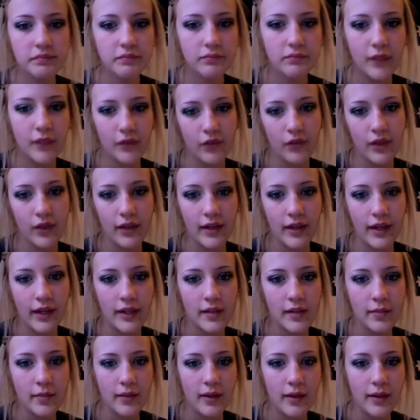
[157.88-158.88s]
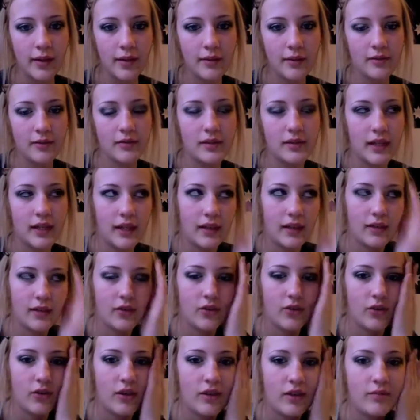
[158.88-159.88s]
My friend texts me saying
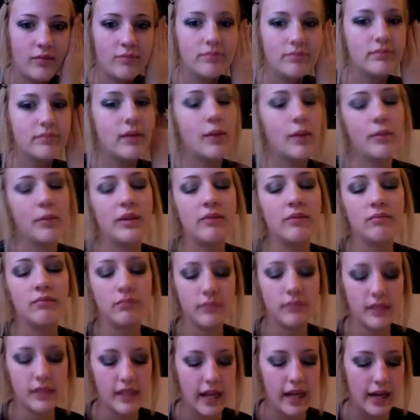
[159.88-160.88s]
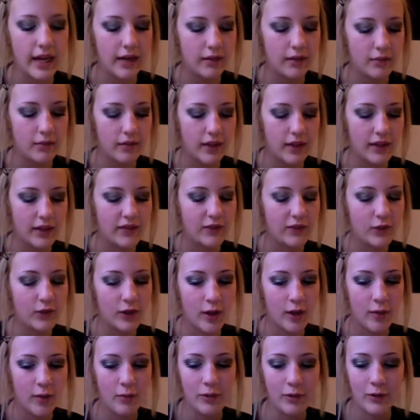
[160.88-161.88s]
sorry. I mean, saying thanks for not
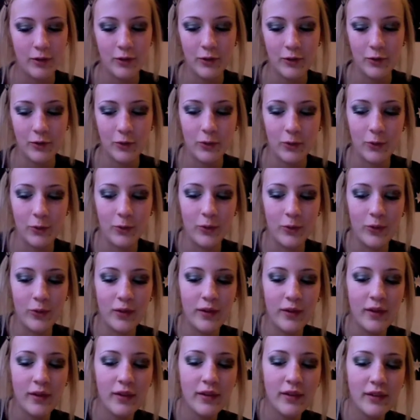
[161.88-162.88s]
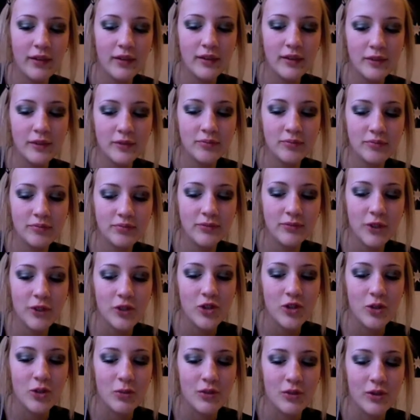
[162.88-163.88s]
coming to school.
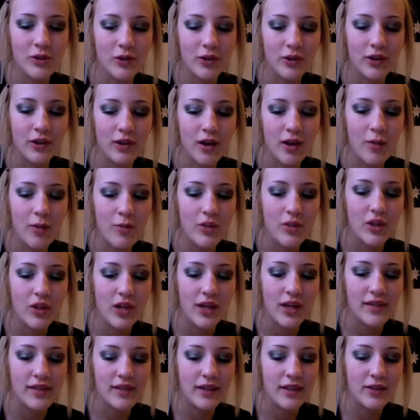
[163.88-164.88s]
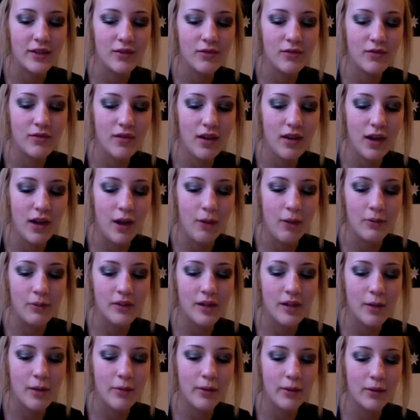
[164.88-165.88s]
She wasn't going to come and then I said I was
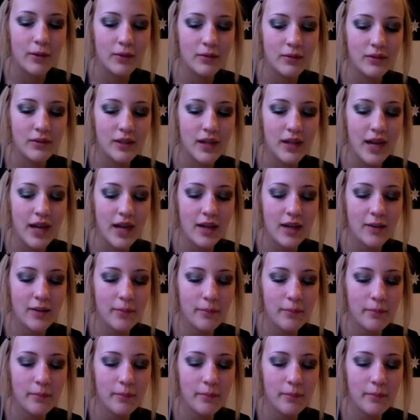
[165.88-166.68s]
coming today.